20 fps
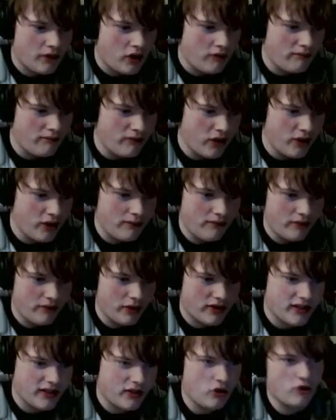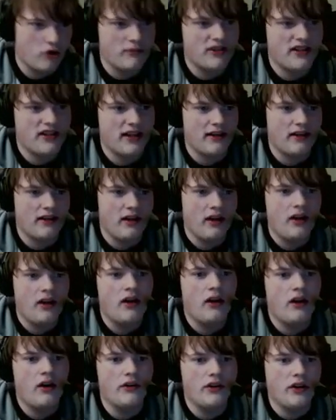Oh, nope, looks like Norman's dead.
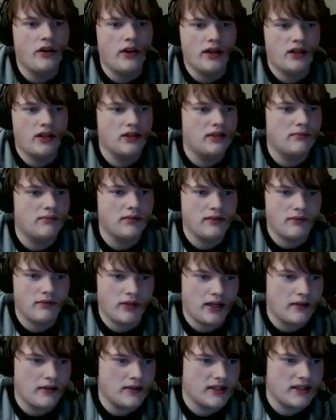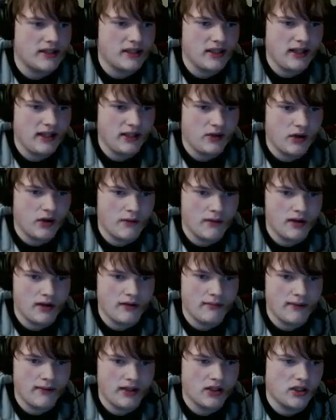Oh no, I couldn't believe what I was seeing.
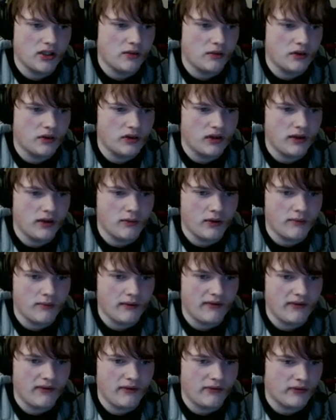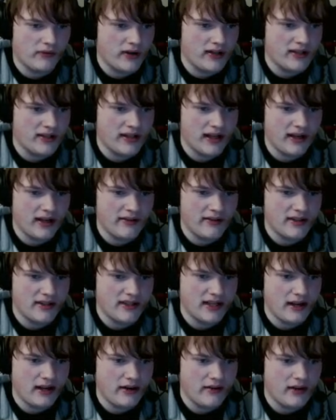Norman, my coworker, and one of my few friends I had in this
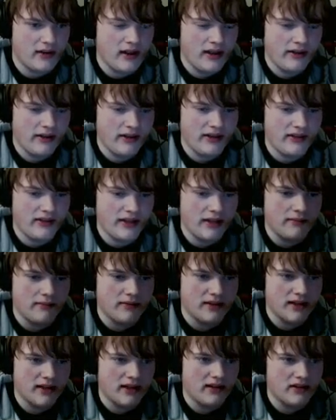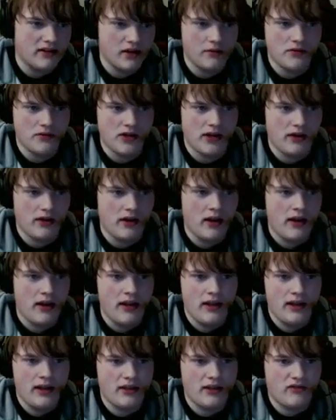town, lay dead beside his armchair.
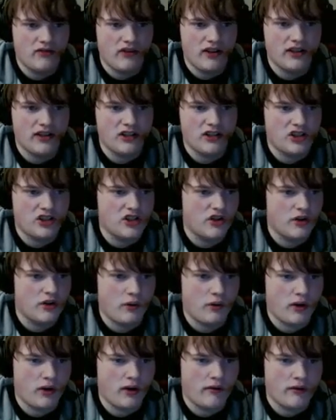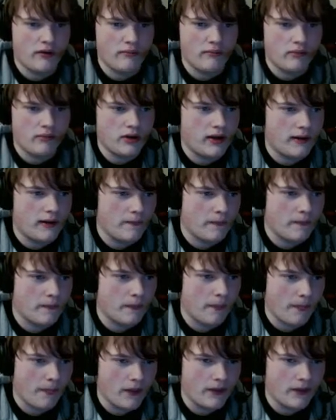His face and shirt were covered in blood.
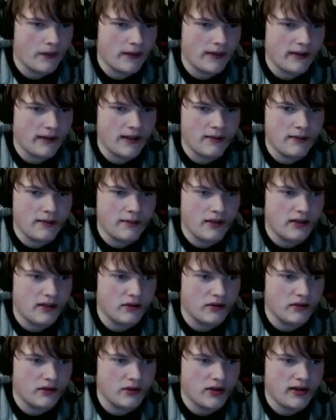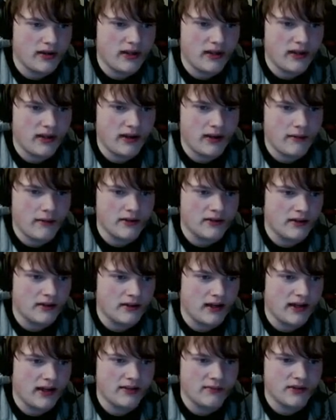It looked like he had been killed trying to get up. His
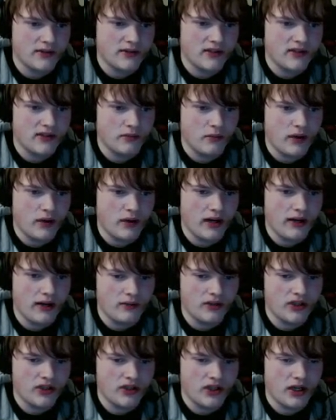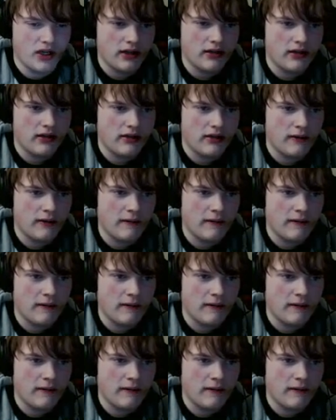eyes were still wide with shock.